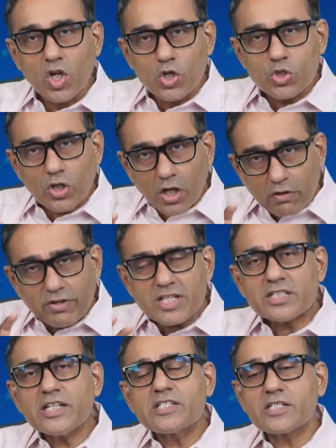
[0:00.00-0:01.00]
So our
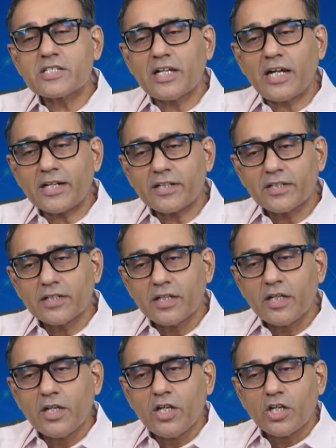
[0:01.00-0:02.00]
sense is that
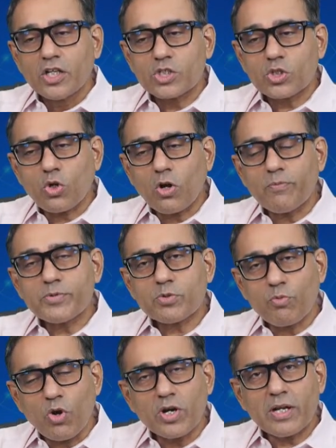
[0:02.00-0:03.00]

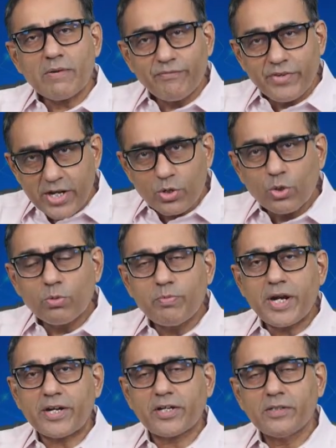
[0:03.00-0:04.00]
small cap will do
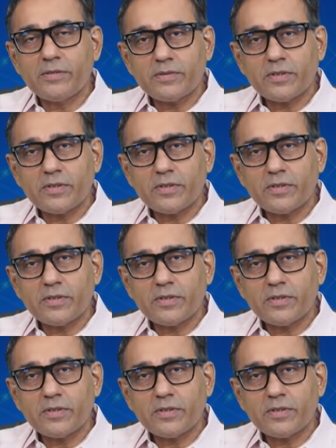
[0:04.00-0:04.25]
better,